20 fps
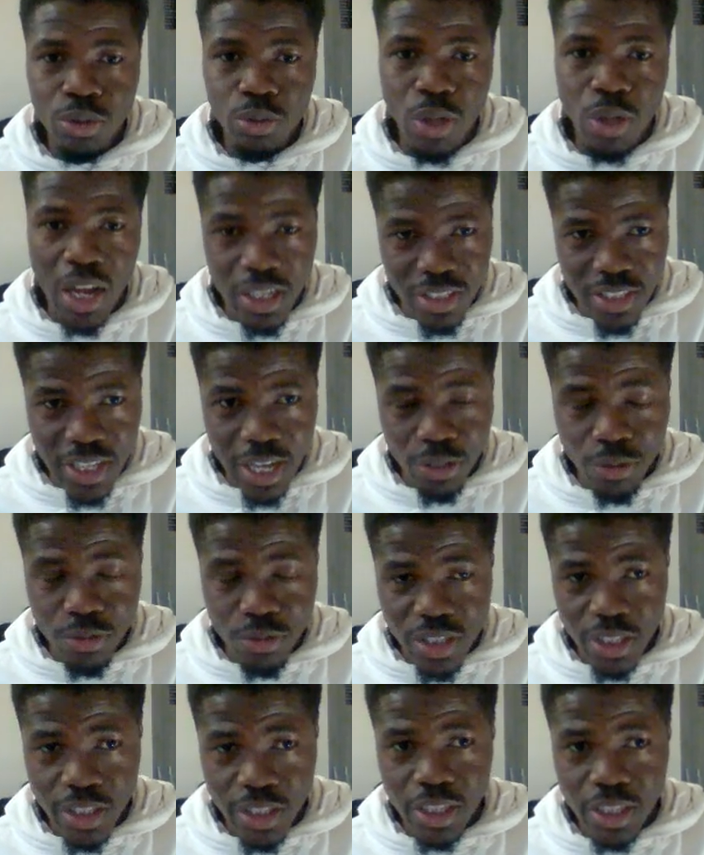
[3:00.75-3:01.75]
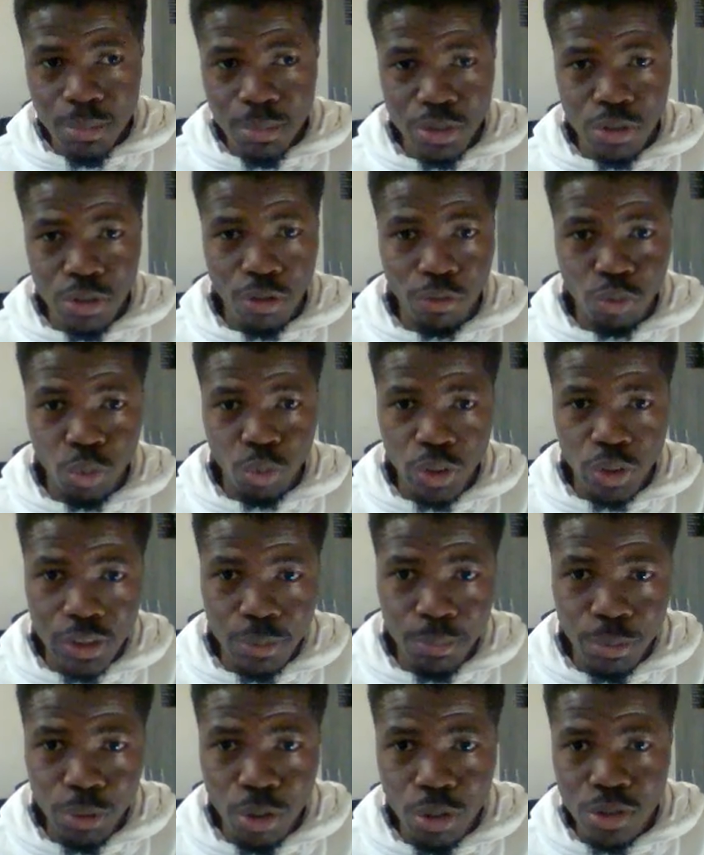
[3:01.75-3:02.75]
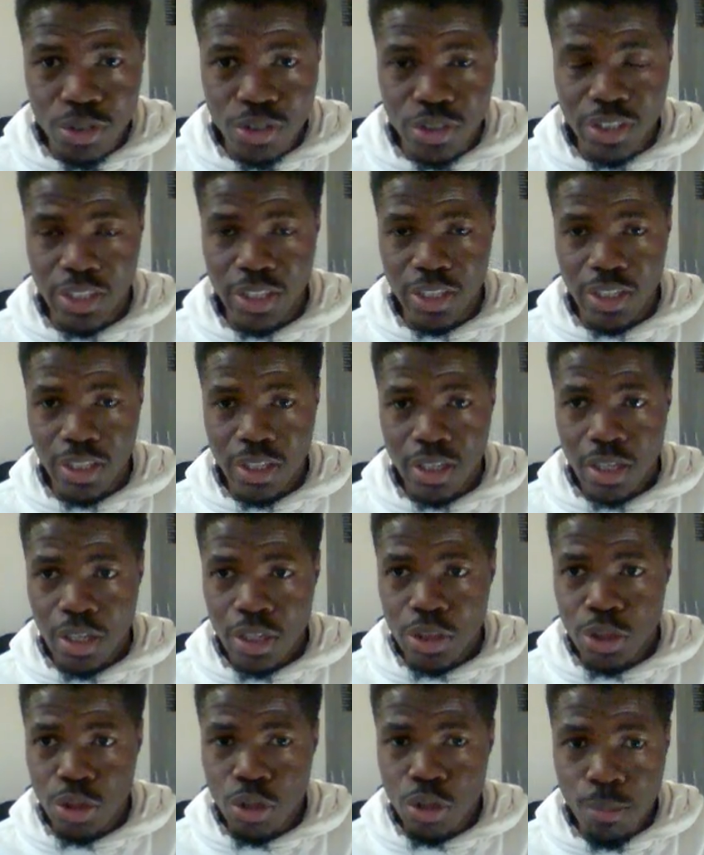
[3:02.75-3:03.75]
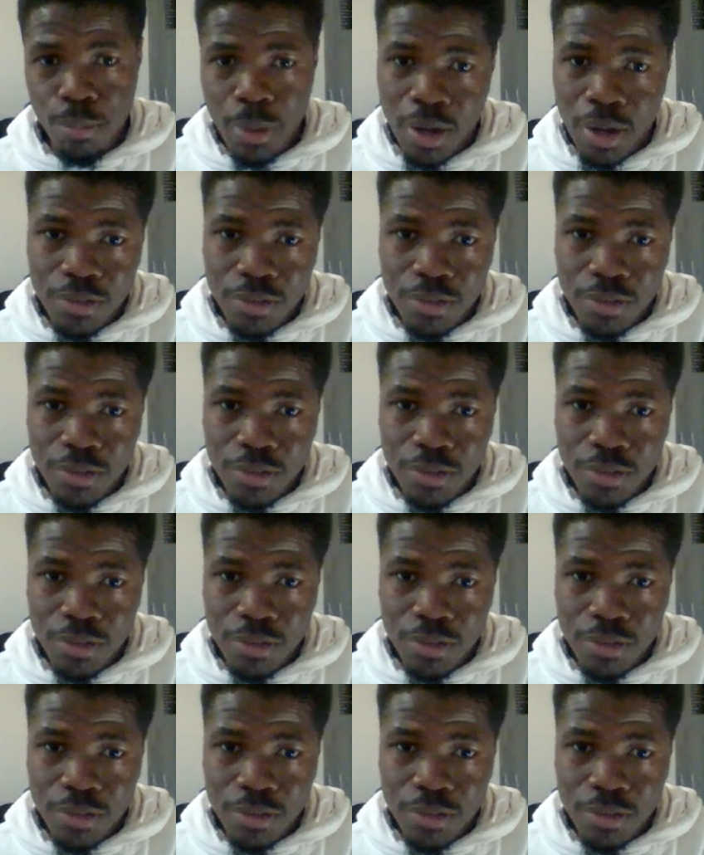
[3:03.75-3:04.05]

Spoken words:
So I decided to set a limit of 20 because the number